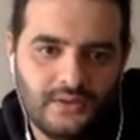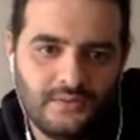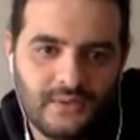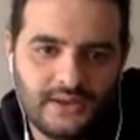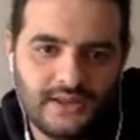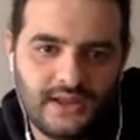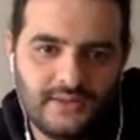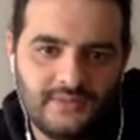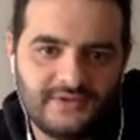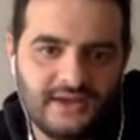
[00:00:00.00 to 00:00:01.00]
My
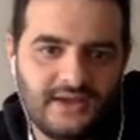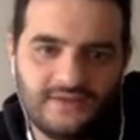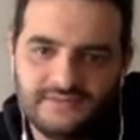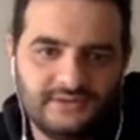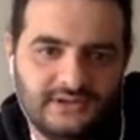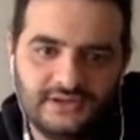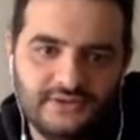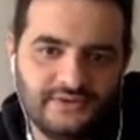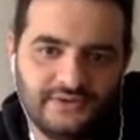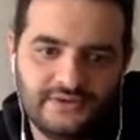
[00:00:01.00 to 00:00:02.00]
lineups have
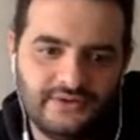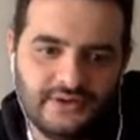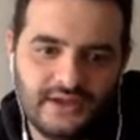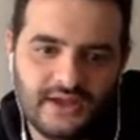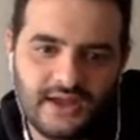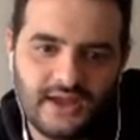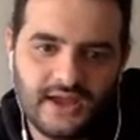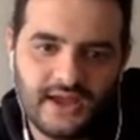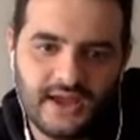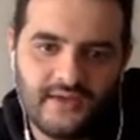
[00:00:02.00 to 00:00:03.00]
Lillard
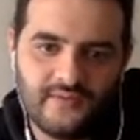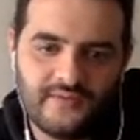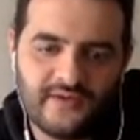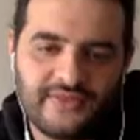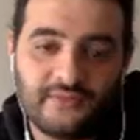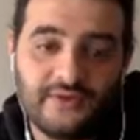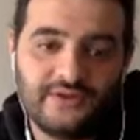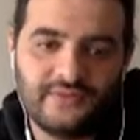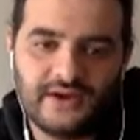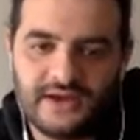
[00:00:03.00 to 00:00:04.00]
everywhere. I've got three
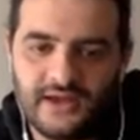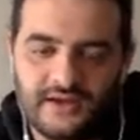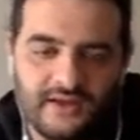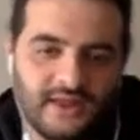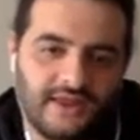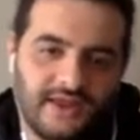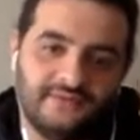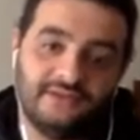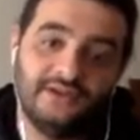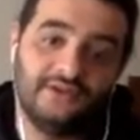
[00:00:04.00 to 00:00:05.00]
in right now. They have
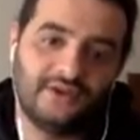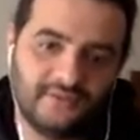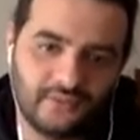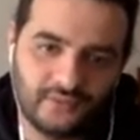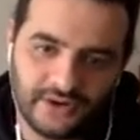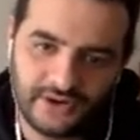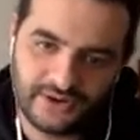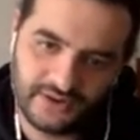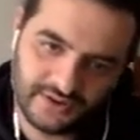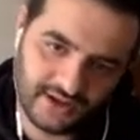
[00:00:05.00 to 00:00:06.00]
Lillard
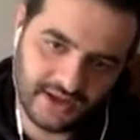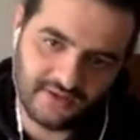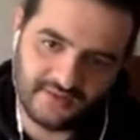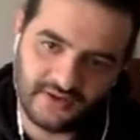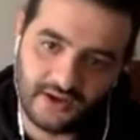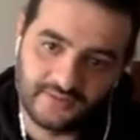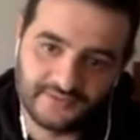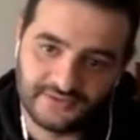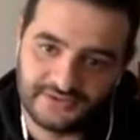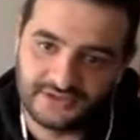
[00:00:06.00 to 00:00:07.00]
everywhere. They have
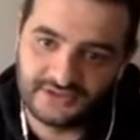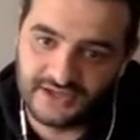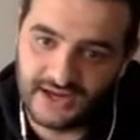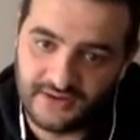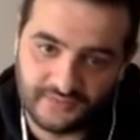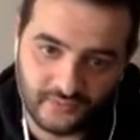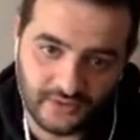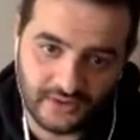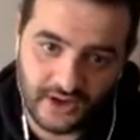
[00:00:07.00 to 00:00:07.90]
Humphreys everywhere.